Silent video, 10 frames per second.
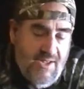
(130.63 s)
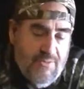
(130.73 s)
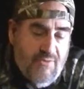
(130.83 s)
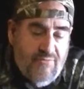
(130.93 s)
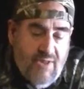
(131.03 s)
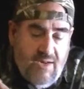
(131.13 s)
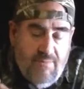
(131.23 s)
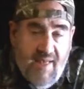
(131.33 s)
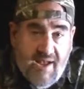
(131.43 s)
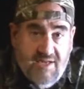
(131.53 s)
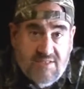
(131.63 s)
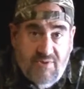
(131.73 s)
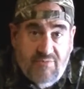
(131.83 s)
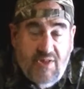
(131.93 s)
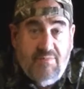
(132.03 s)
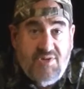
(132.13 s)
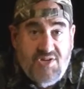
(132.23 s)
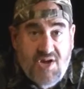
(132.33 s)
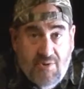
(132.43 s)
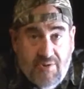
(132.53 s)
the flint mechanism, the flint
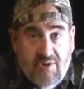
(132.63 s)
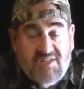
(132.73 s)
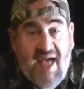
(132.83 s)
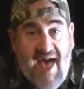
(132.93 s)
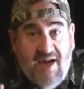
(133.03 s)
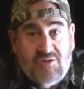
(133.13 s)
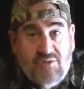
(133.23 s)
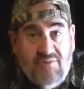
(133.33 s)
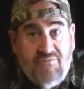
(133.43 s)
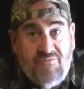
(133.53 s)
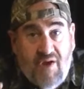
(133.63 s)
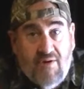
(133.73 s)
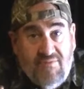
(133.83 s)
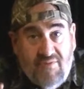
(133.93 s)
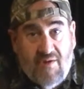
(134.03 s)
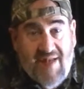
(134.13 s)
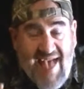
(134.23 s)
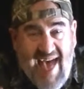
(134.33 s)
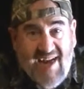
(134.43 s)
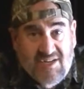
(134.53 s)
material, is actually very, very
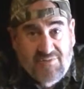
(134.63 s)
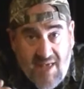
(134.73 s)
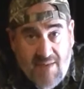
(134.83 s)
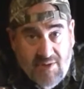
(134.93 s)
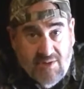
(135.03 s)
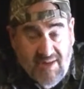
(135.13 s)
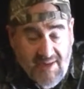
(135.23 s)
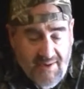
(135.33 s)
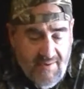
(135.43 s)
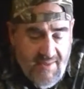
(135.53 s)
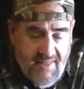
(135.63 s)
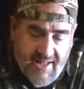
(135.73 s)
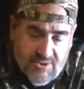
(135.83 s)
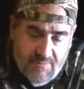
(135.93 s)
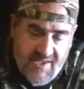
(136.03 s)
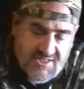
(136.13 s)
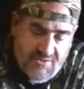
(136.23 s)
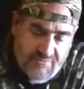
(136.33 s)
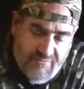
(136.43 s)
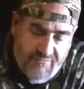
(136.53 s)
active chemically. That's what makes it
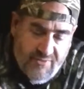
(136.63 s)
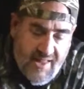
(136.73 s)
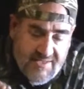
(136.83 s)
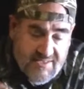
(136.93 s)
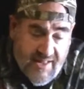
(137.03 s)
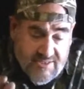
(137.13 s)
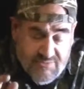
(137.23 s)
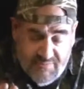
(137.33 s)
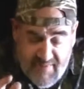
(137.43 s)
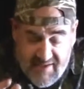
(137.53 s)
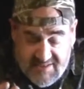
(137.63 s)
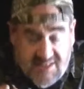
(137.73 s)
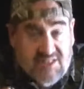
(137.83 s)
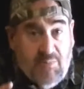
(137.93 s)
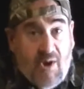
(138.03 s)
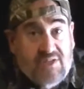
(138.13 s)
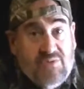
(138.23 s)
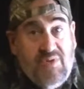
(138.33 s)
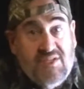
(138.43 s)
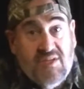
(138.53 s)
flint, that's what makes it spark
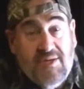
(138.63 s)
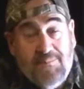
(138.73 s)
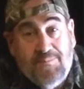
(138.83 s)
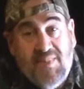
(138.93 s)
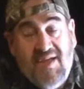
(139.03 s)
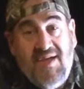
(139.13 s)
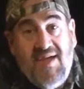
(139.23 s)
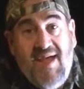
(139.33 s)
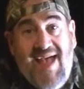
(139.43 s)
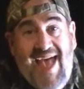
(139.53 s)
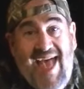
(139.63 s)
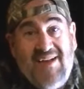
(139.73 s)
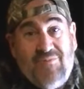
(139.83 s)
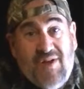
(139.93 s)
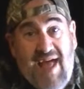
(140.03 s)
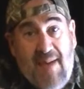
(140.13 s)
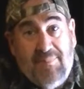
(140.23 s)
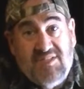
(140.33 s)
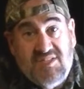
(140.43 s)
so easily. And what happens